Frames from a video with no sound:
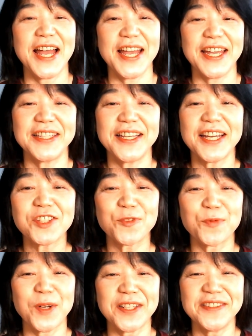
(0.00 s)
And next
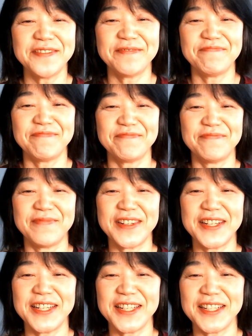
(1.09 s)
one
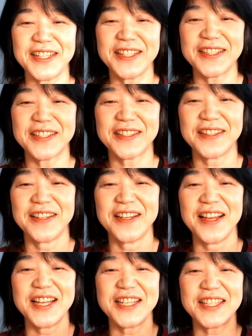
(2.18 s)
is
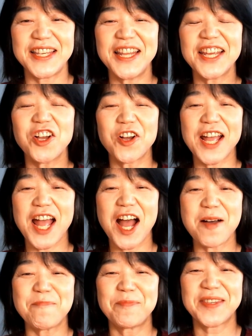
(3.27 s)
silicone
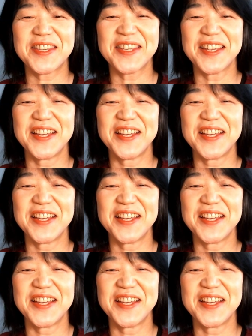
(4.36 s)
cups.